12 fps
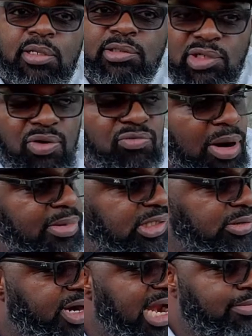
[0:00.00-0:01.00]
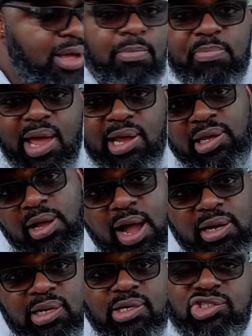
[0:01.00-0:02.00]
Don't rummage around in my
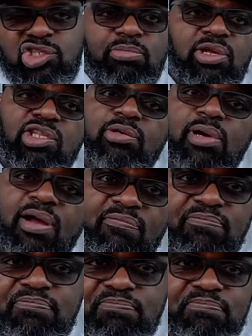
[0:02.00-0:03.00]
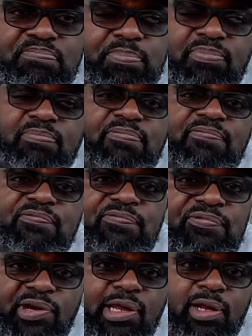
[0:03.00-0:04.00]
backyard and then shoot me through my
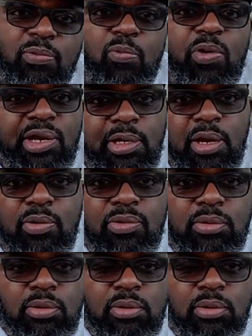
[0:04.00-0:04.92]
freaking window.